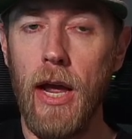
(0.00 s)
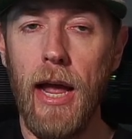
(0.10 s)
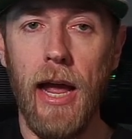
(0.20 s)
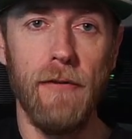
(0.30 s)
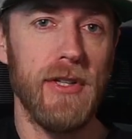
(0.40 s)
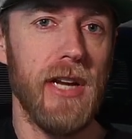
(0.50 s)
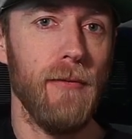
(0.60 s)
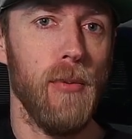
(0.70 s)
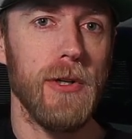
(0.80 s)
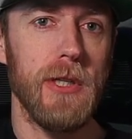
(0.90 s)
And for
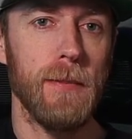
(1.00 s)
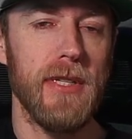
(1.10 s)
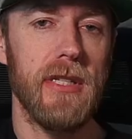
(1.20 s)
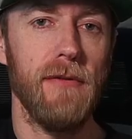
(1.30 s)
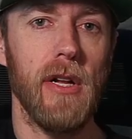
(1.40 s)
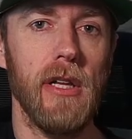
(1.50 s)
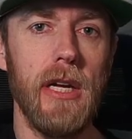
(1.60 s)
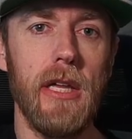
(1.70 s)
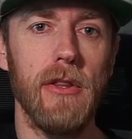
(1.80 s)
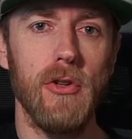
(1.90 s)
Davenport
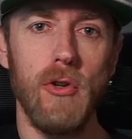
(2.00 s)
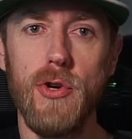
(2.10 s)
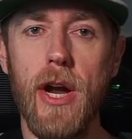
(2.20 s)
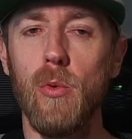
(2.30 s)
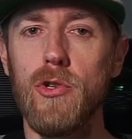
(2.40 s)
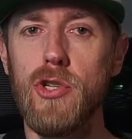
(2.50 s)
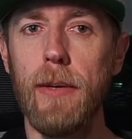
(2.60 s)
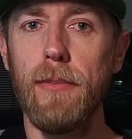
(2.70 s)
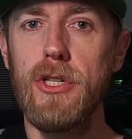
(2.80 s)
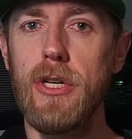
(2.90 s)
specifically, the Dirt Track World
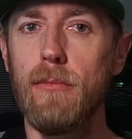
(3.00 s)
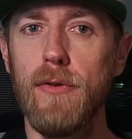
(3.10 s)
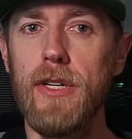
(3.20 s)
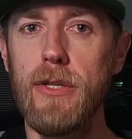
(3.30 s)
Championship moving